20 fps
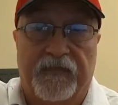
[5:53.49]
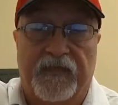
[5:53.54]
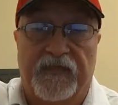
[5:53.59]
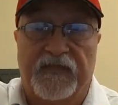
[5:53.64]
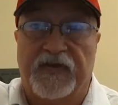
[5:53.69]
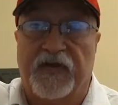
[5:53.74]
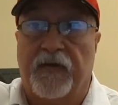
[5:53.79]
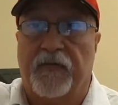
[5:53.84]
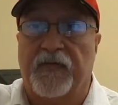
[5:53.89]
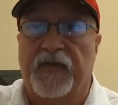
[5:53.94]

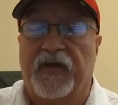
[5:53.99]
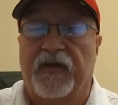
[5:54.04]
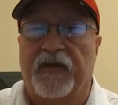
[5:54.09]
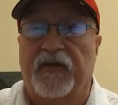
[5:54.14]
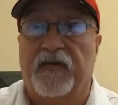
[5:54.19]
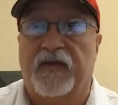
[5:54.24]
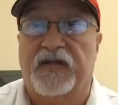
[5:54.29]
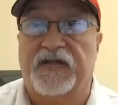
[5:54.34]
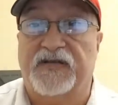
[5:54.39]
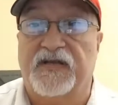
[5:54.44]
So
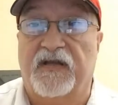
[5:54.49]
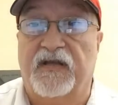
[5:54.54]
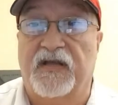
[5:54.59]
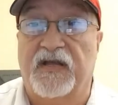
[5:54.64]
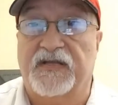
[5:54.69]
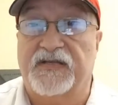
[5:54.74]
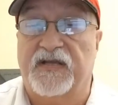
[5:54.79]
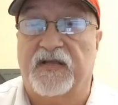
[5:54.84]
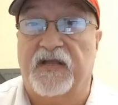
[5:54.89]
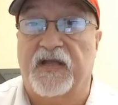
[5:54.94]
it's
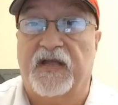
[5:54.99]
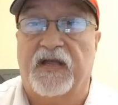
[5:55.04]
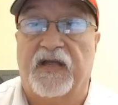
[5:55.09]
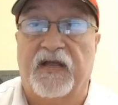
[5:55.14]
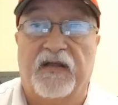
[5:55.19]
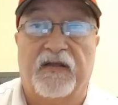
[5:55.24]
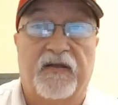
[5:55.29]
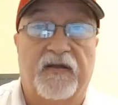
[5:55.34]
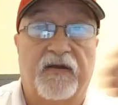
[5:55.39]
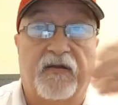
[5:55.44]
a link.
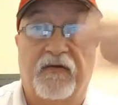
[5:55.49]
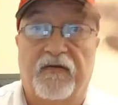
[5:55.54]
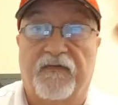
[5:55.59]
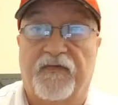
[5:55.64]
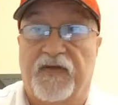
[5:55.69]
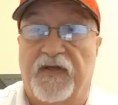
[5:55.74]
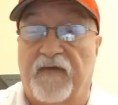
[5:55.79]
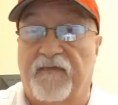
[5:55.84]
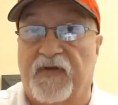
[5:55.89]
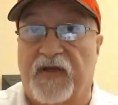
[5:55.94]

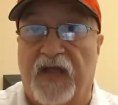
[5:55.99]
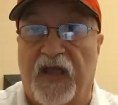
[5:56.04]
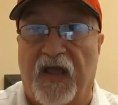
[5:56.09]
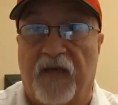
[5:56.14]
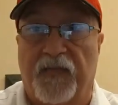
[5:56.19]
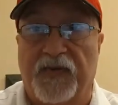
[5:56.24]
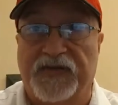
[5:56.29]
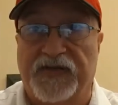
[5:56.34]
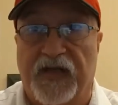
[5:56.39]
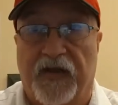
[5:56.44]
If you have a
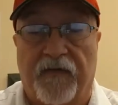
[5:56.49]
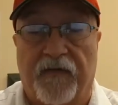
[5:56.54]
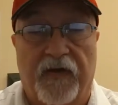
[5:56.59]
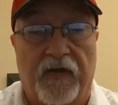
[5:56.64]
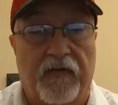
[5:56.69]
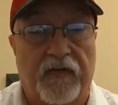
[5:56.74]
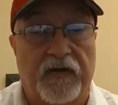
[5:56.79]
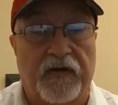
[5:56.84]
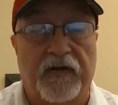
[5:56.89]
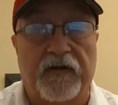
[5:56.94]
campus
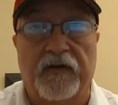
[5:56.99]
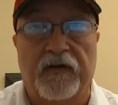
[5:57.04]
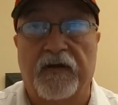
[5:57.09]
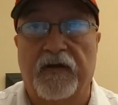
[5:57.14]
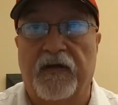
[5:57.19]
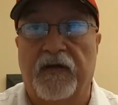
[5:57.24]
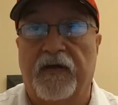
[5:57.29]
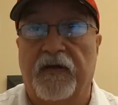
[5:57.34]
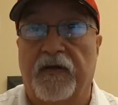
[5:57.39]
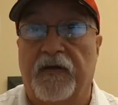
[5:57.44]
area and
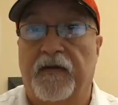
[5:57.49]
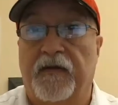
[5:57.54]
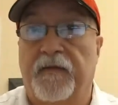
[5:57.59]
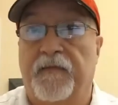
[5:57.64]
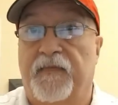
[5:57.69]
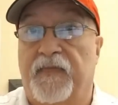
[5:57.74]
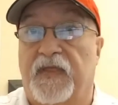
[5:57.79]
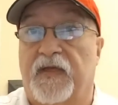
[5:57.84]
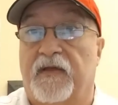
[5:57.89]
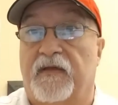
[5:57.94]

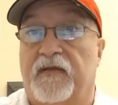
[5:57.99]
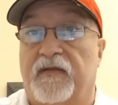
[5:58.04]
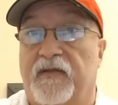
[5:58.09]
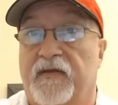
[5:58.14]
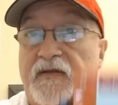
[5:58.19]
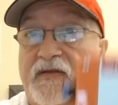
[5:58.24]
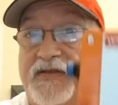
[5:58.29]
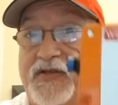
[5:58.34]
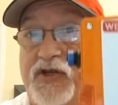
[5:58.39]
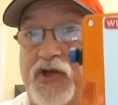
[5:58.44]

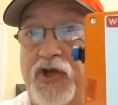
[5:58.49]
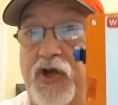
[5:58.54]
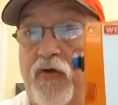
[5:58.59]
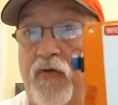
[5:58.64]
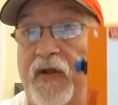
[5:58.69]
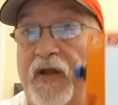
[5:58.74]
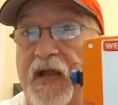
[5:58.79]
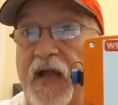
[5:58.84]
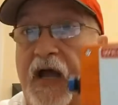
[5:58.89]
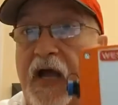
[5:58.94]
the
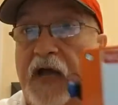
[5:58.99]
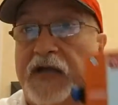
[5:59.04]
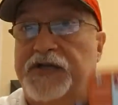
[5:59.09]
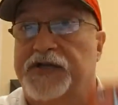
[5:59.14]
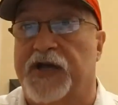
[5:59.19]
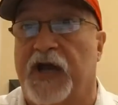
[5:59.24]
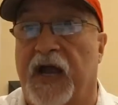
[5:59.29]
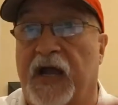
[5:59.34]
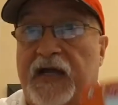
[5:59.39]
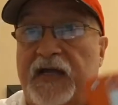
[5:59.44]
security guard
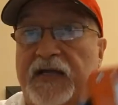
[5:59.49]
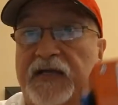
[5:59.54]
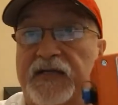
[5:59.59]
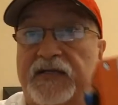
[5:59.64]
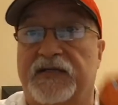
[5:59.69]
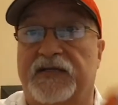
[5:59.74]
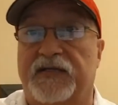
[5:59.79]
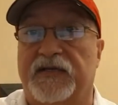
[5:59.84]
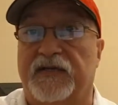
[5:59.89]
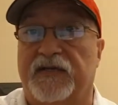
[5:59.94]
shack
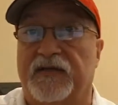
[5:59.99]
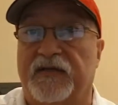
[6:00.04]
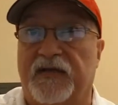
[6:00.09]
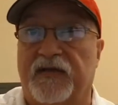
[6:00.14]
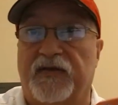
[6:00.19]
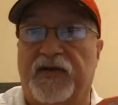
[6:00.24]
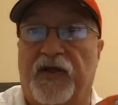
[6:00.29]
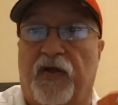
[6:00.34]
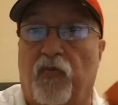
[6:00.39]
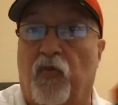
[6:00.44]
is
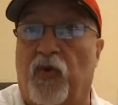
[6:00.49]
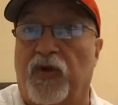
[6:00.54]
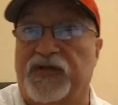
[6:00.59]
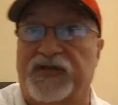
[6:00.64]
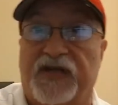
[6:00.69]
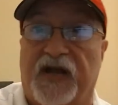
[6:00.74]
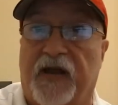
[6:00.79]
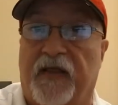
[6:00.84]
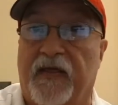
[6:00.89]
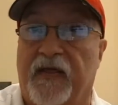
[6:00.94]
on one
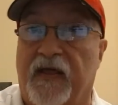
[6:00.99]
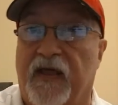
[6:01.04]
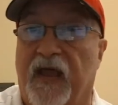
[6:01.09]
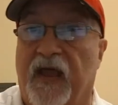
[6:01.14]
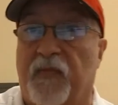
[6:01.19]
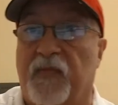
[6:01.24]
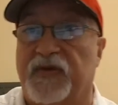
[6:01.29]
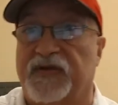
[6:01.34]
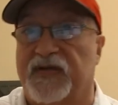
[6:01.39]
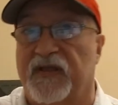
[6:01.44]
side of the
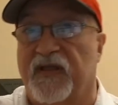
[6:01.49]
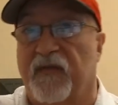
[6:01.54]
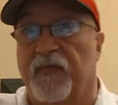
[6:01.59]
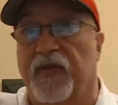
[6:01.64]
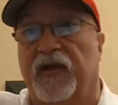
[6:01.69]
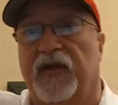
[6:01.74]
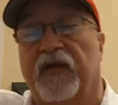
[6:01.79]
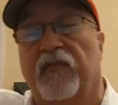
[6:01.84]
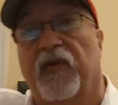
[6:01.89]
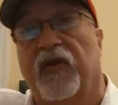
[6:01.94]
campus and the
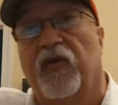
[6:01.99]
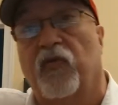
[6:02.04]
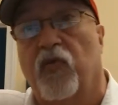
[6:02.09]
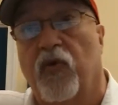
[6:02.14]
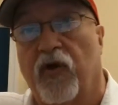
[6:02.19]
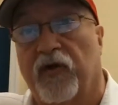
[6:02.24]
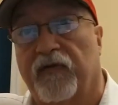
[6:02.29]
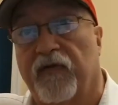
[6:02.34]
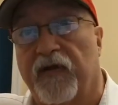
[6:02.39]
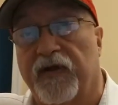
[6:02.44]
building being
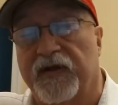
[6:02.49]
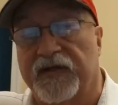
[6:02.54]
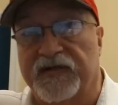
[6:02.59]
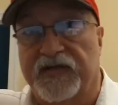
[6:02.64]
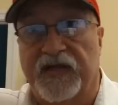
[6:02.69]
worked on is